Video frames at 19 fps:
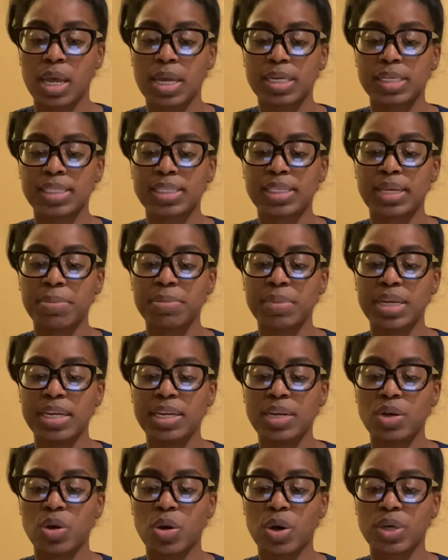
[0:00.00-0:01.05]
Some leading
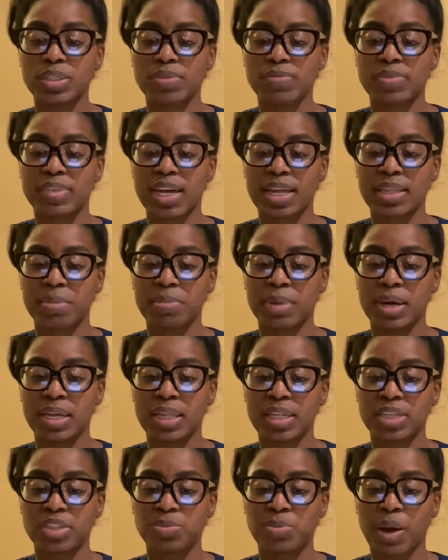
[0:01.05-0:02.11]
cause of death among
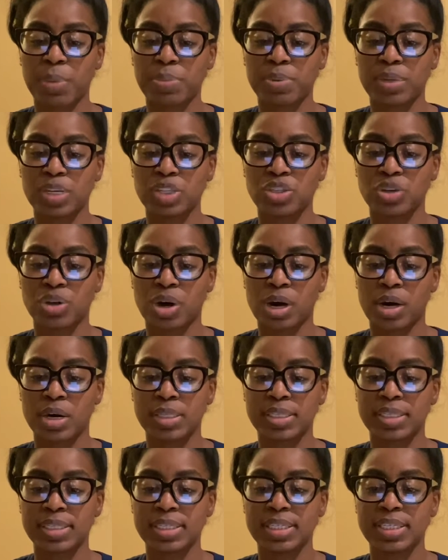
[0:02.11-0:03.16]
this population are heart
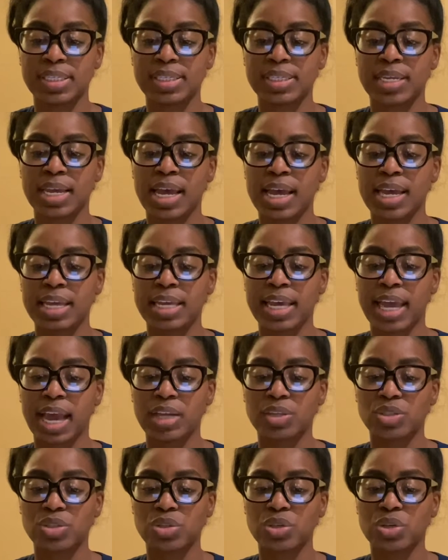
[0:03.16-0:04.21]
disease,
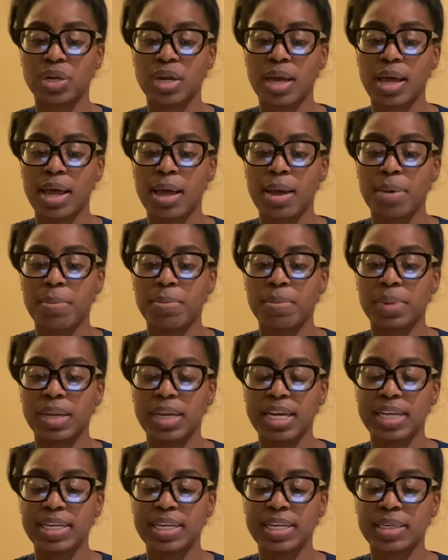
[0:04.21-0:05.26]
cancer,
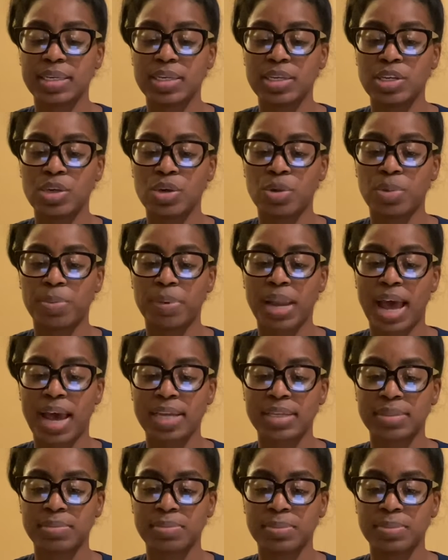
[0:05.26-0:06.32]
malignant
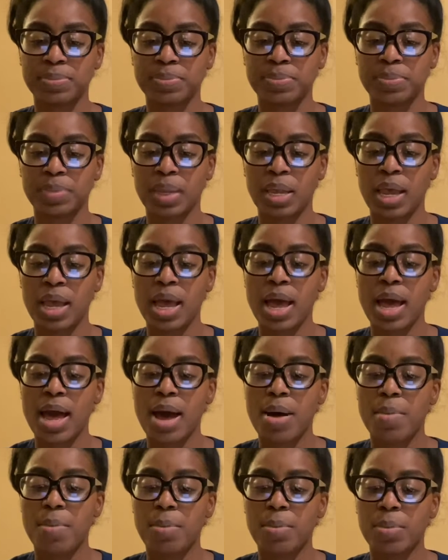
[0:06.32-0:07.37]
neoplasm,
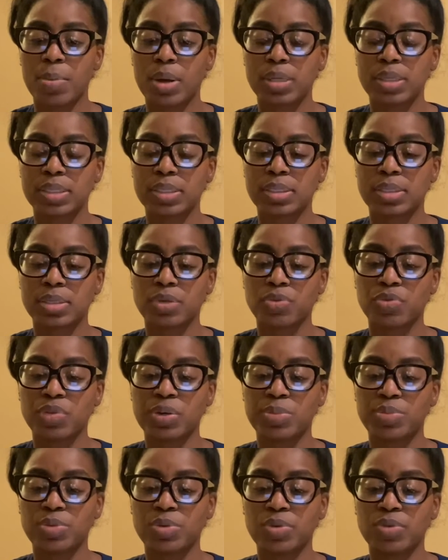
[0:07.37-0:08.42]

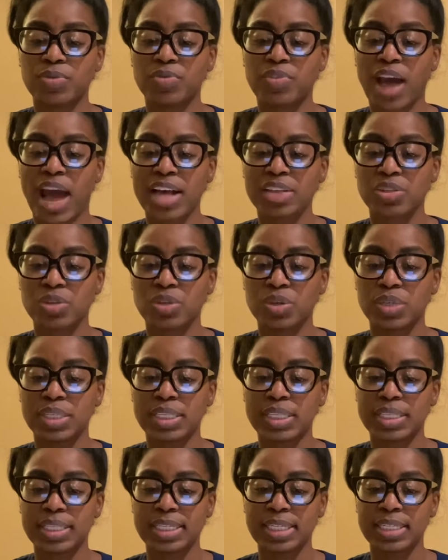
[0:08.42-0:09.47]
cerebral vascular
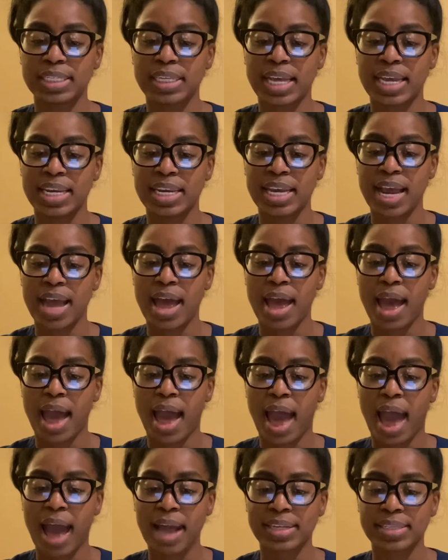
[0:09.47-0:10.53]
disease, and
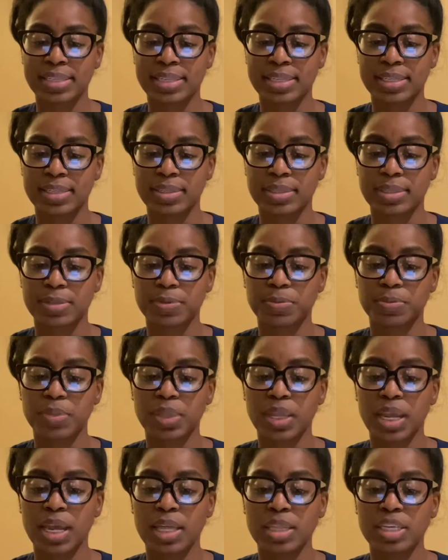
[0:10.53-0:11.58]
accidents.
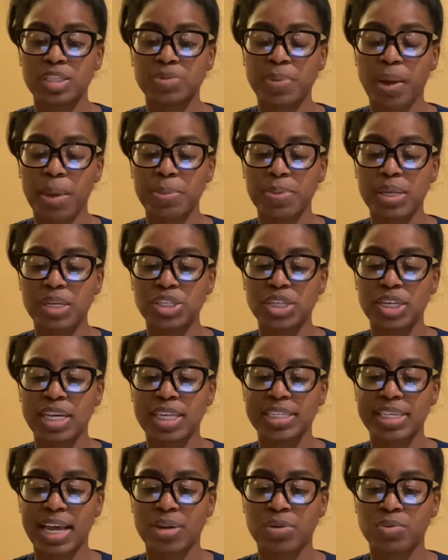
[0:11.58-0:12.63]
This population is
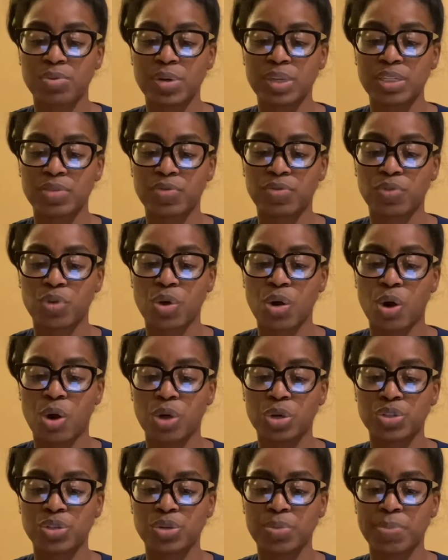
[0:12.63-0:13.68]
at risk for
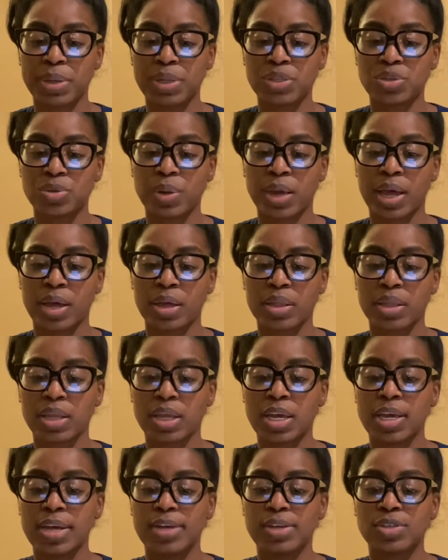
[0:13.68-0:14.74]
altered mental health,
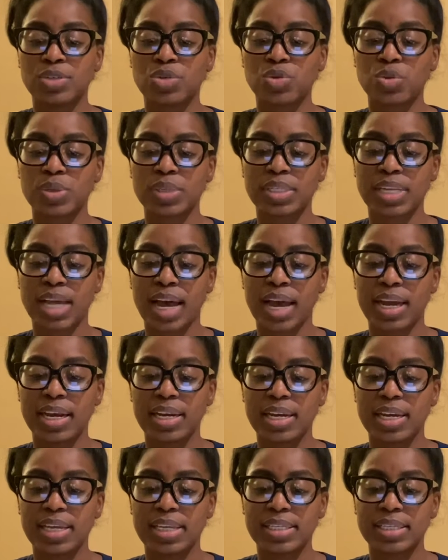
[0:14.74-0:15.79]
suicide,
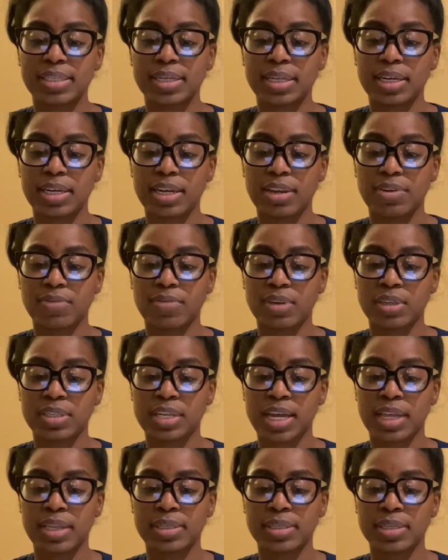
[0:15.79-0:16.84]
sudden infant
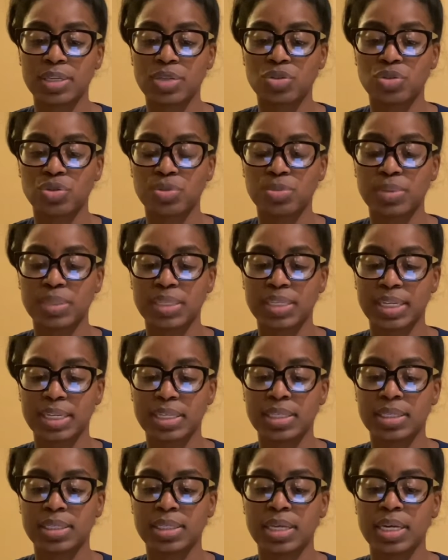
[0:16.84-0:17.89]
death syndrome,
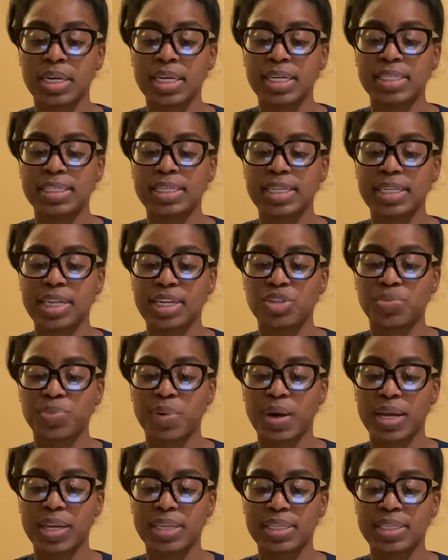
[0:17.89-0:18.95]
SIDS, teenage
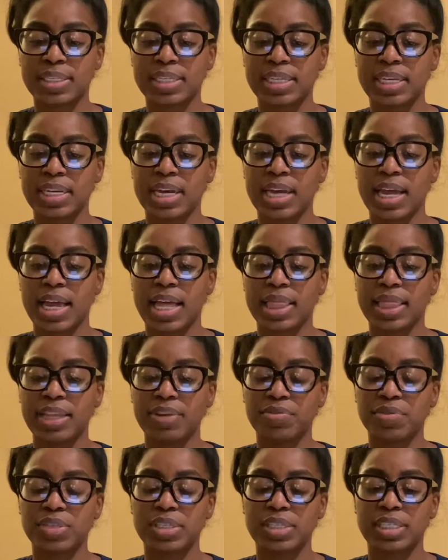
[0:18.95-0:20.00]
pregnancy, liver
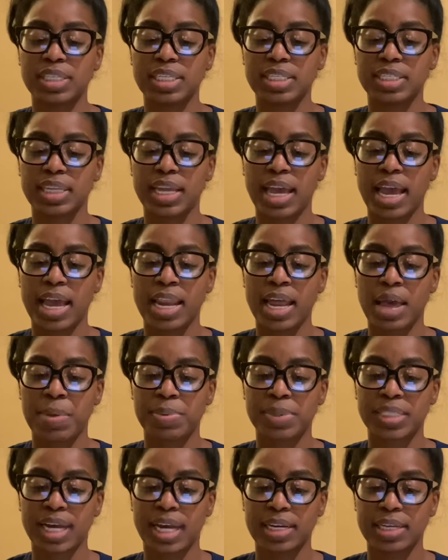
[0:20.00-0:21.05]
disease, and
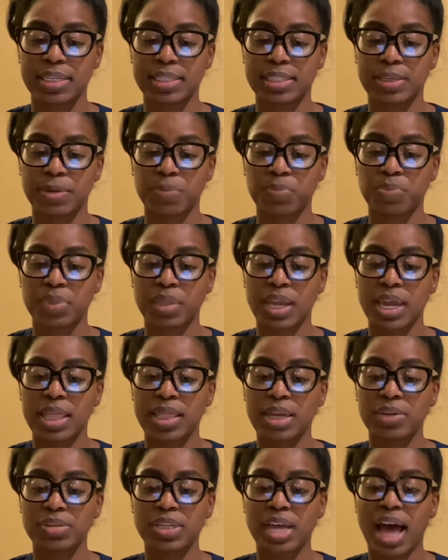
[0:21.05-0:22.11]
hepatitis.
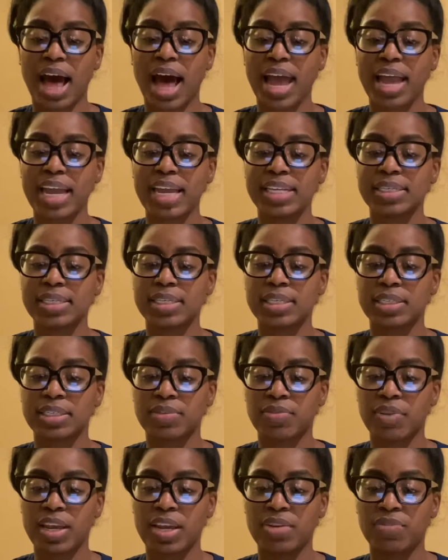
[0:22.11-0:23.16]
There is a high incidence
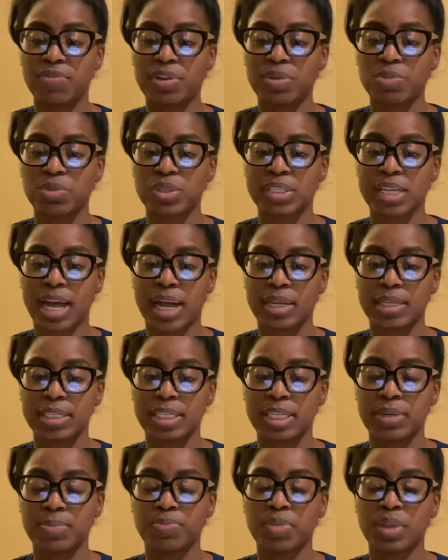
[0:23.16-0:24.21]
of infant mortality.